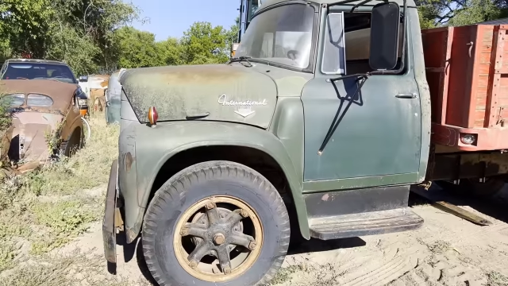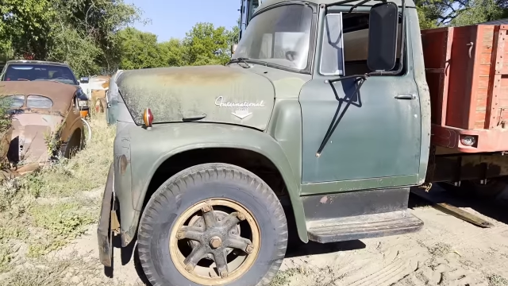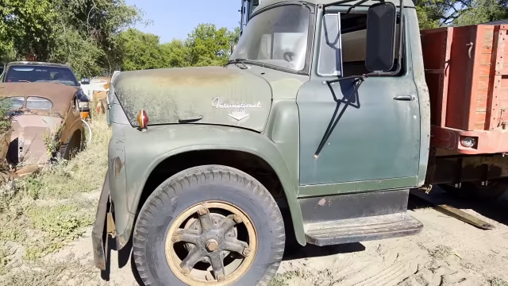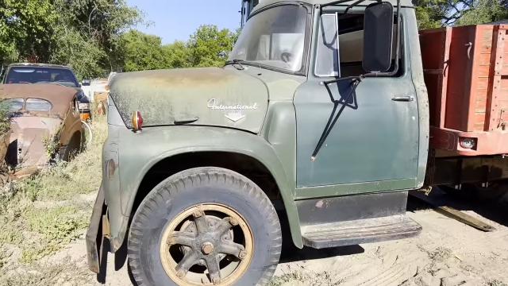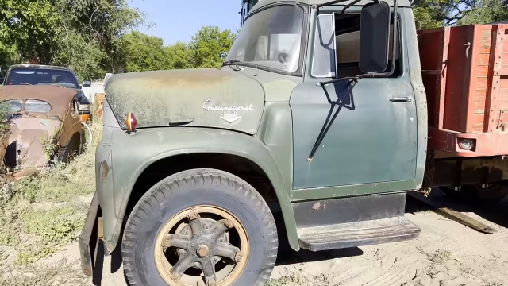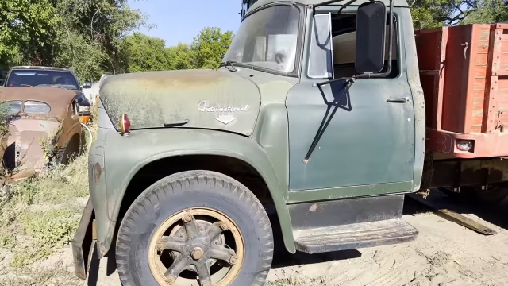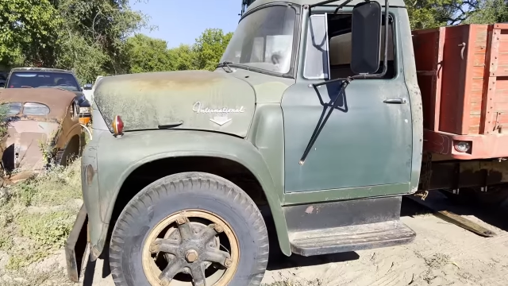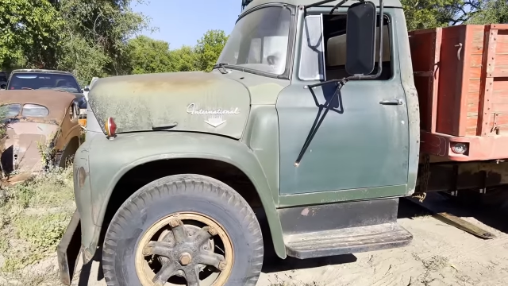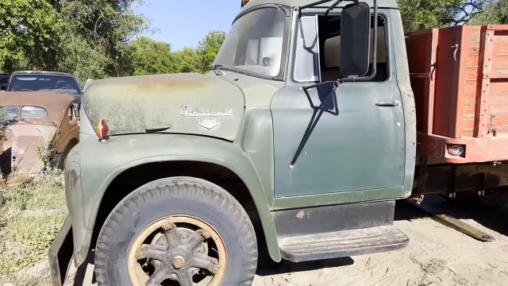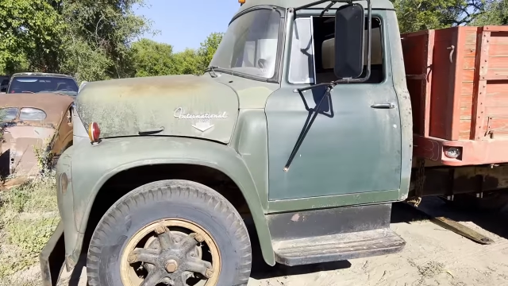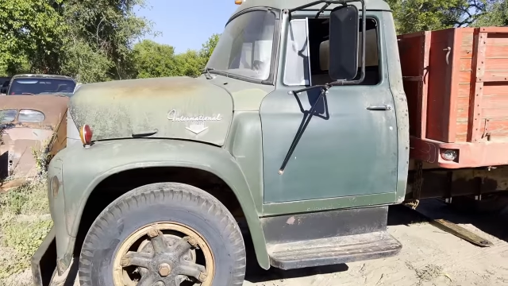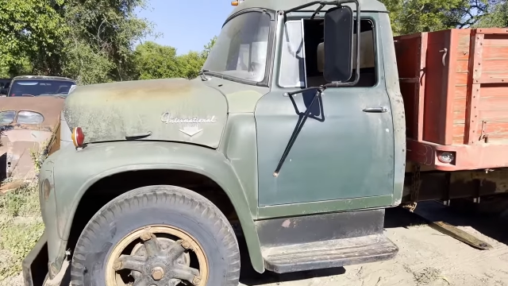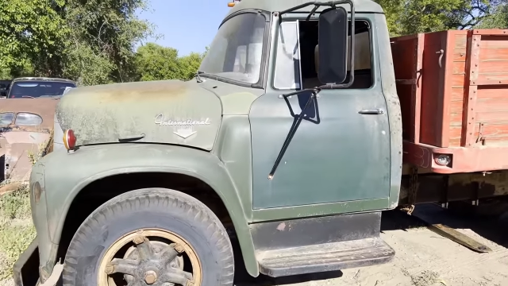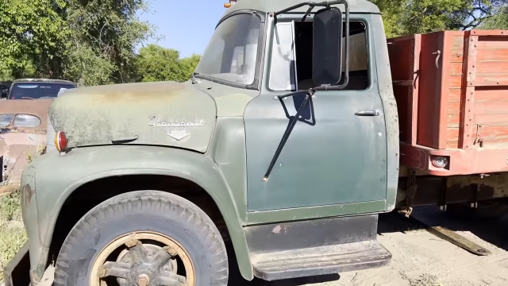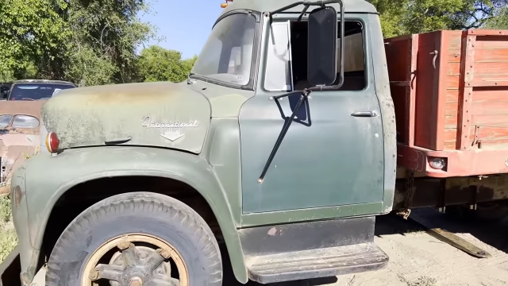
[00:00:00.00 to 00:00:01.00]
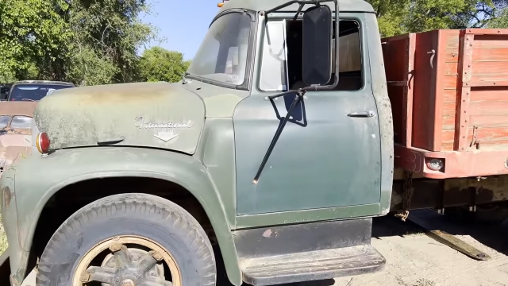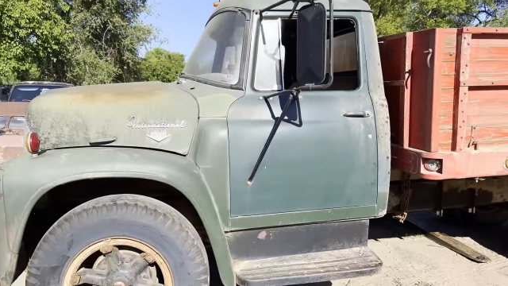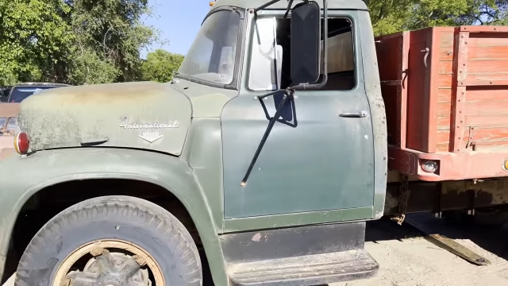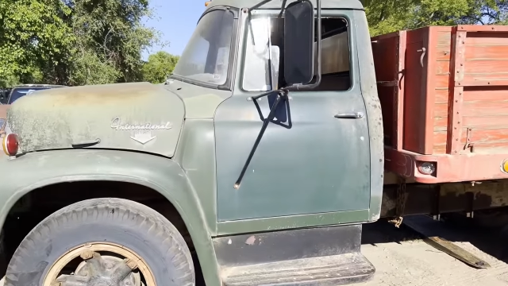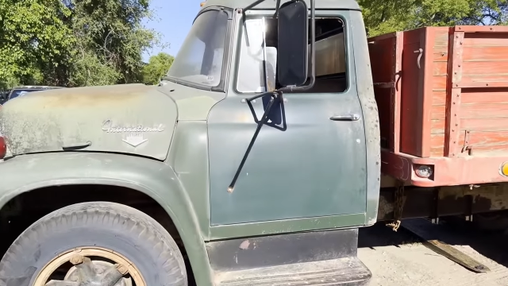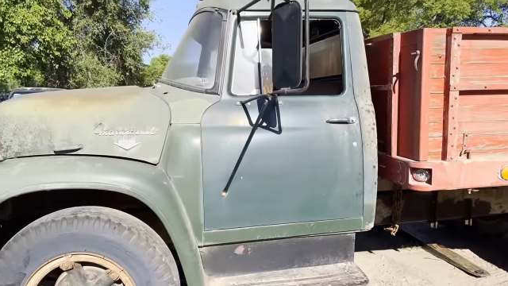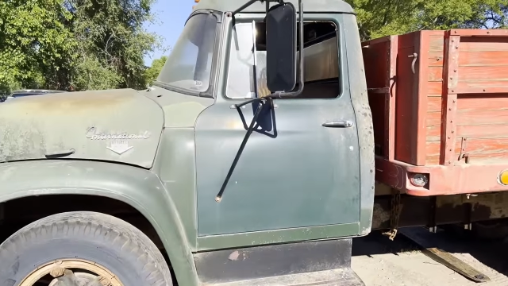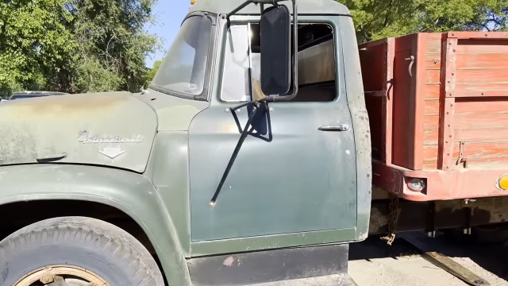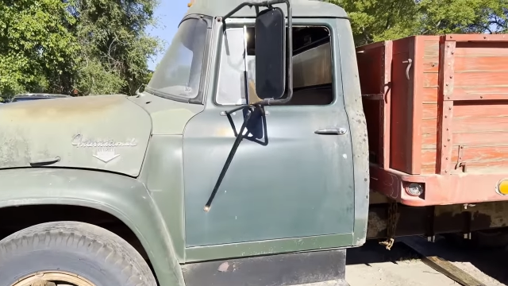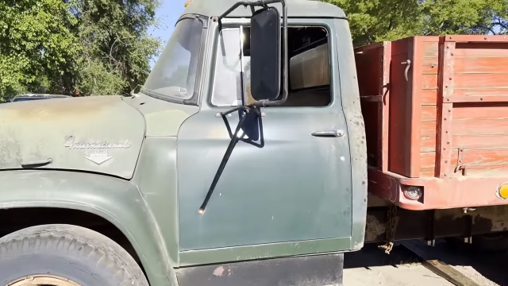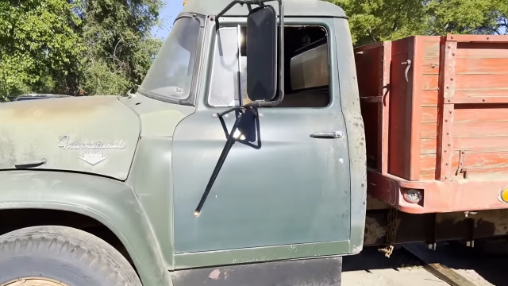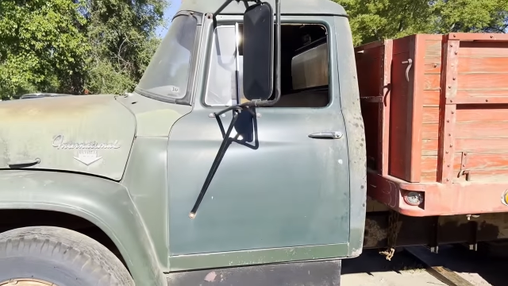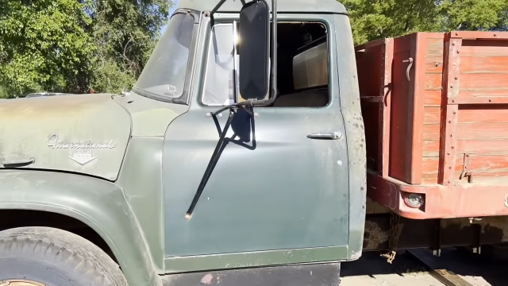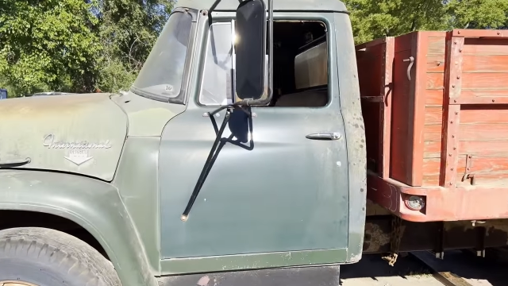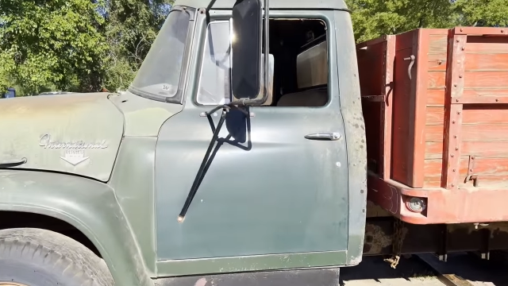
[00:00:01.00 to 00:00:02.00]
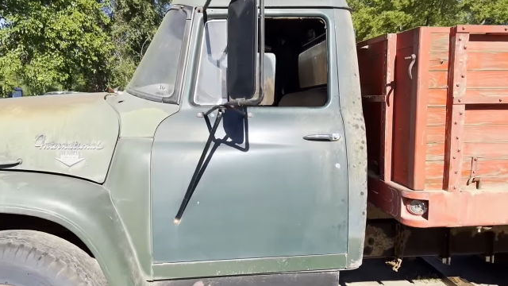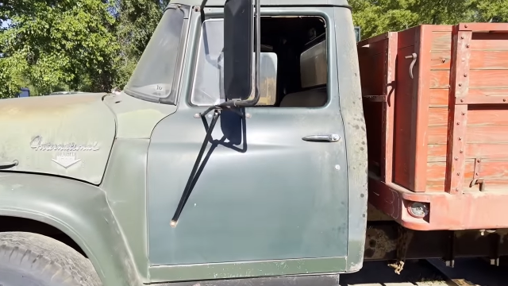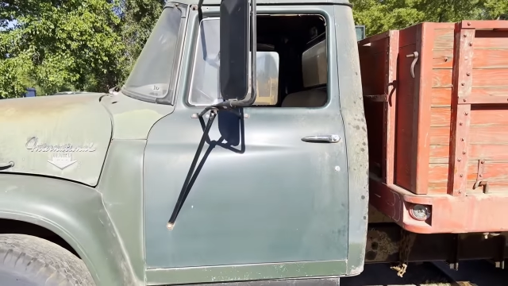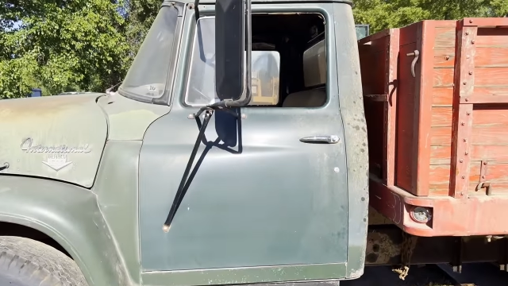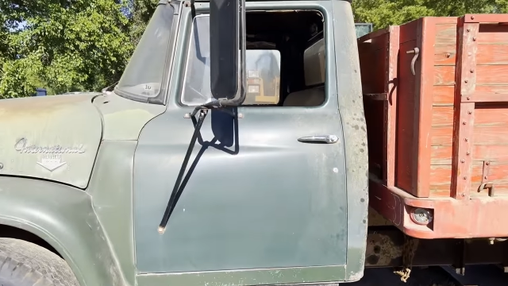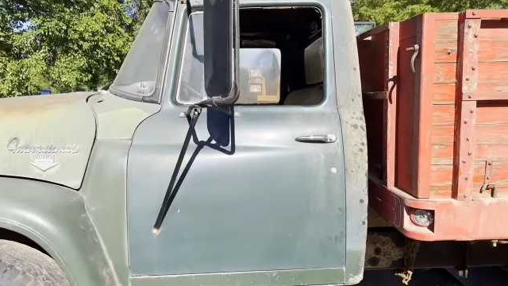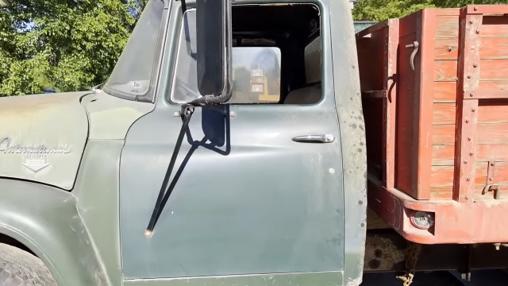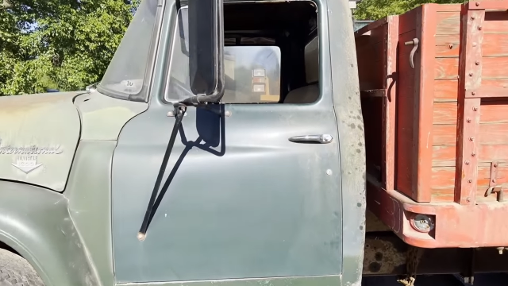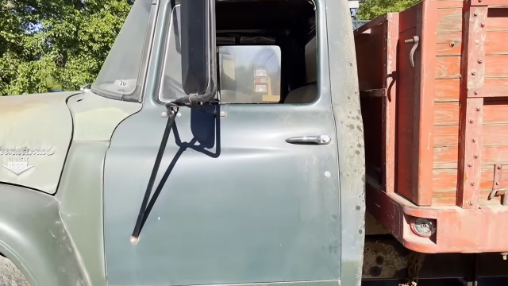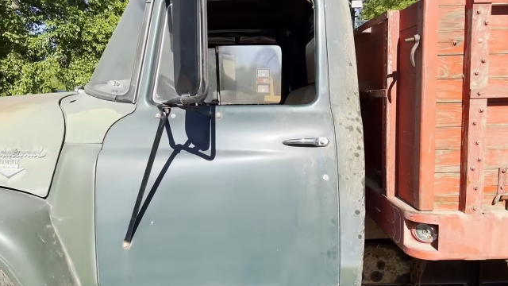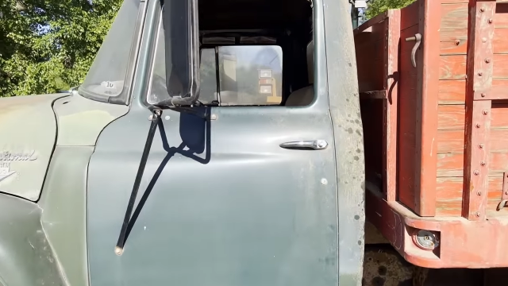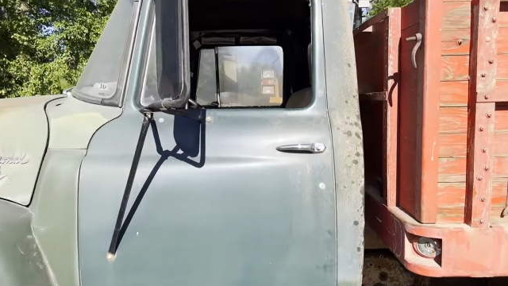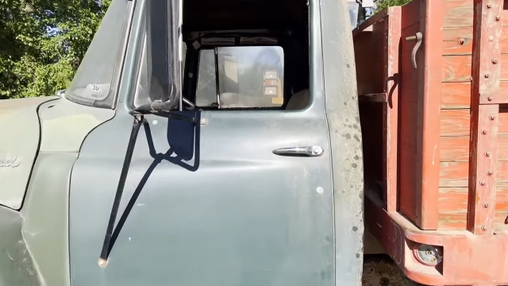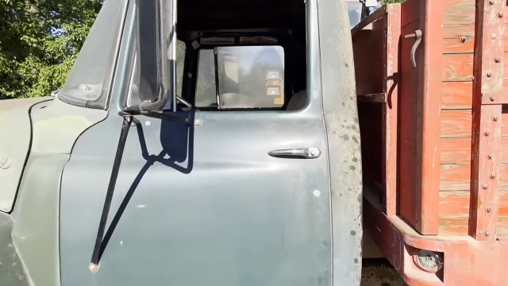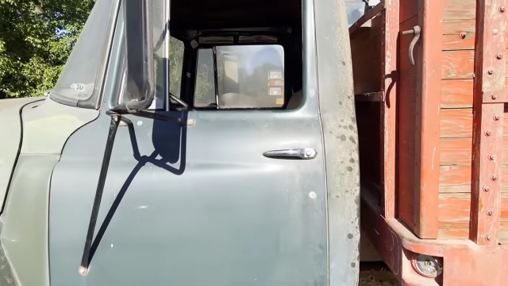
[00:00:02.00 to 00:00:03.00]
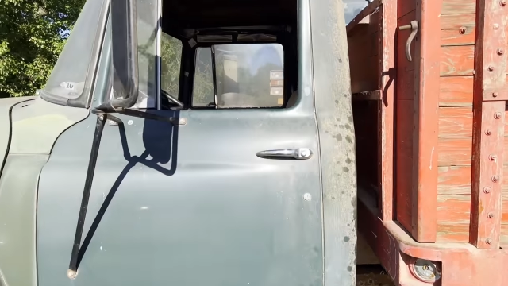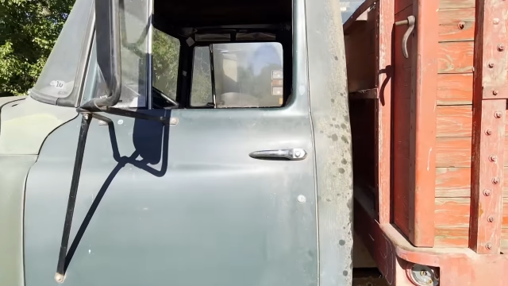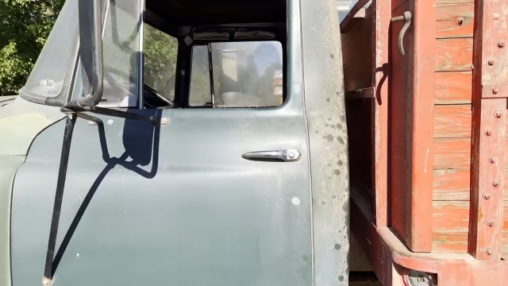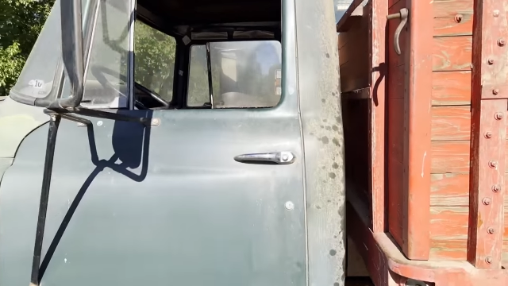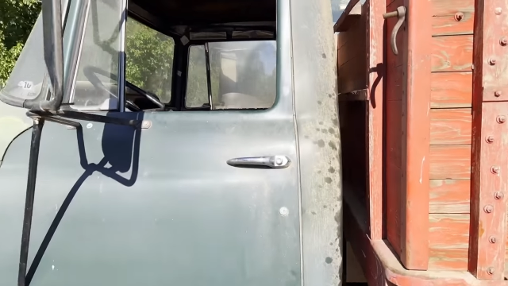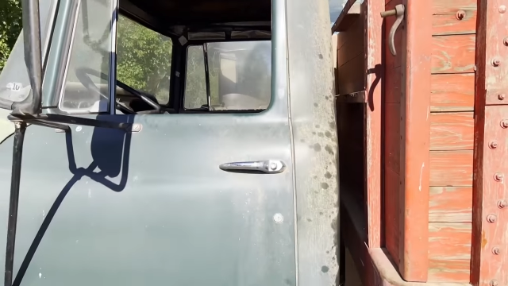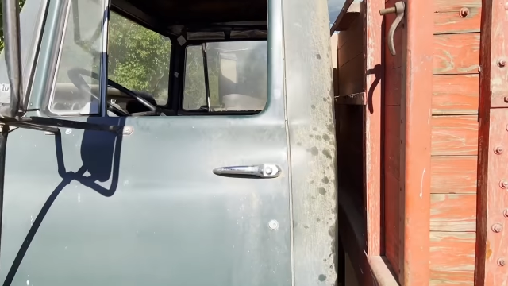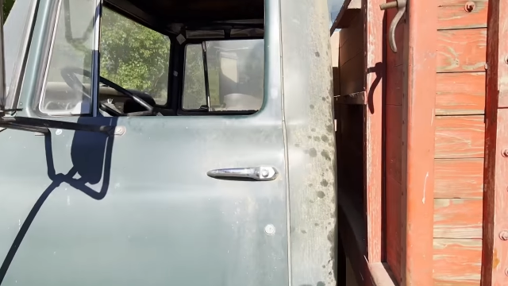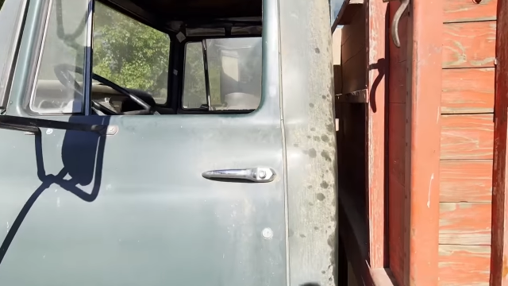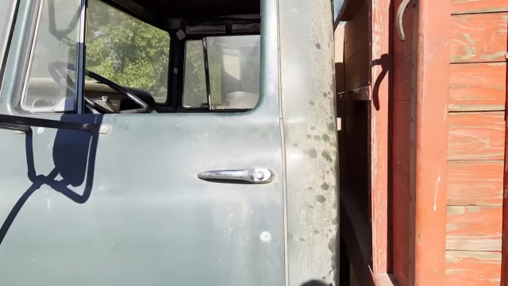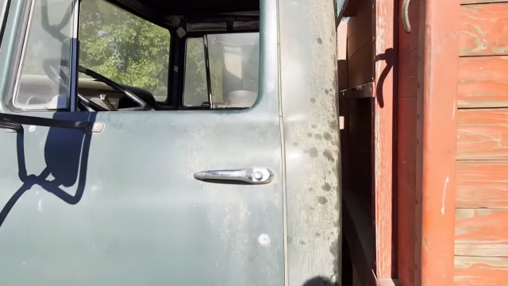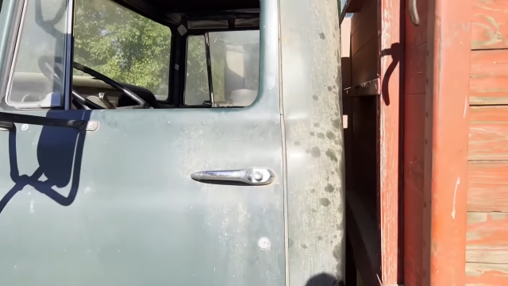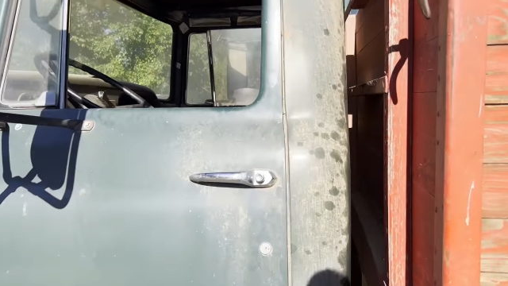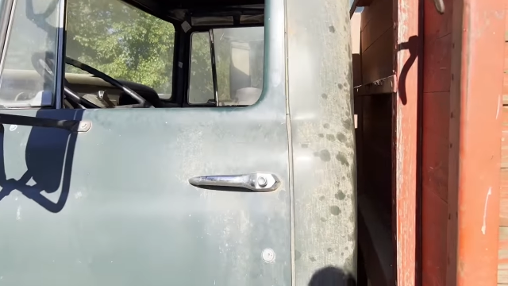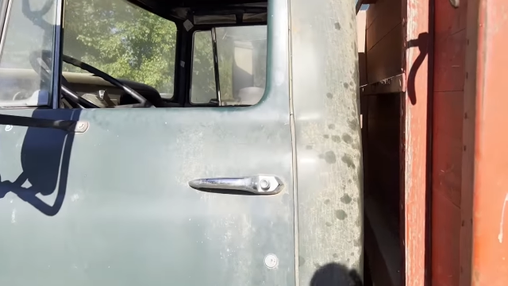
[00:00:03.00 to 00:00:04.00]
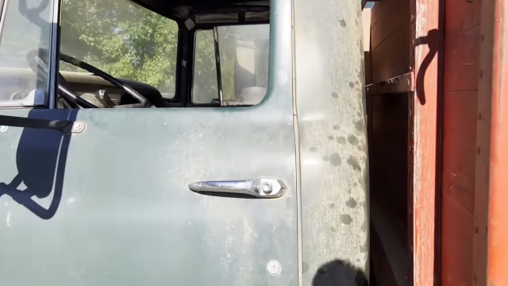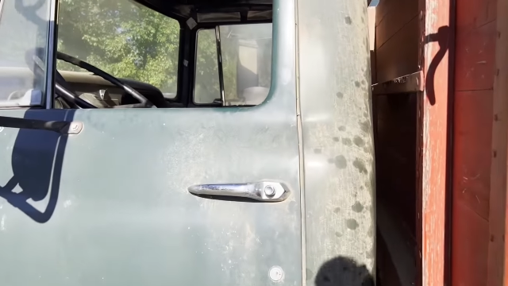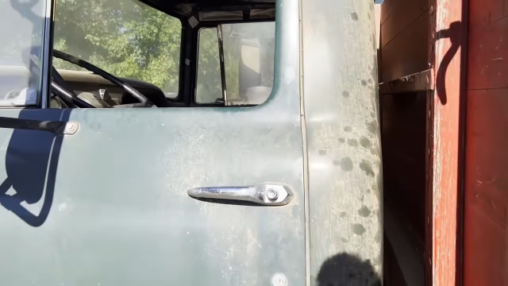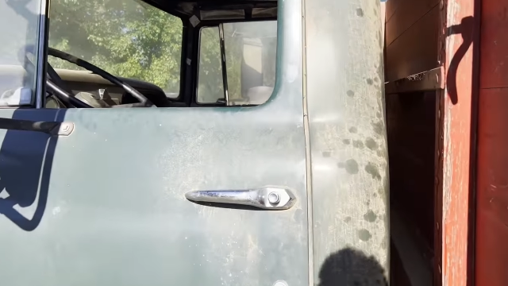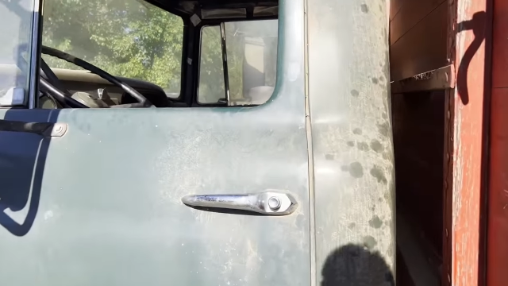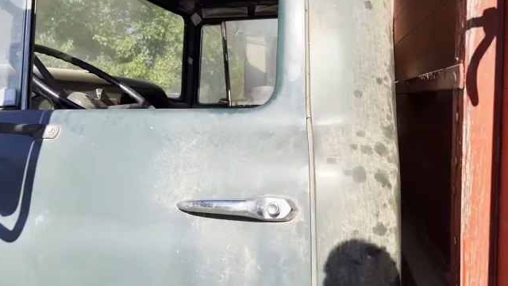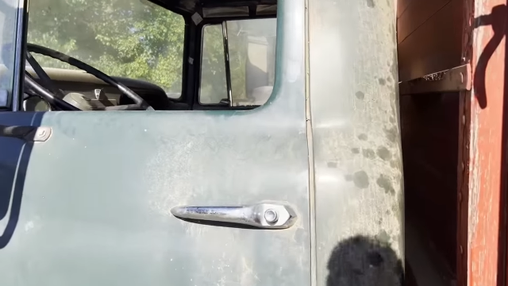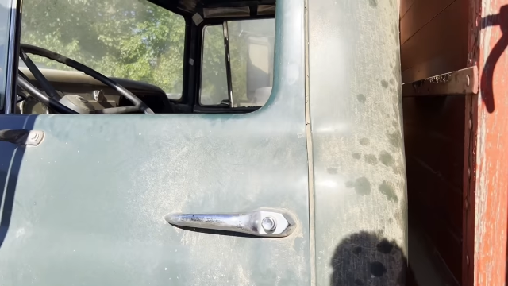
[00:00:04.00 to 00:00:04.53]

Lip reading: (no speaker visible)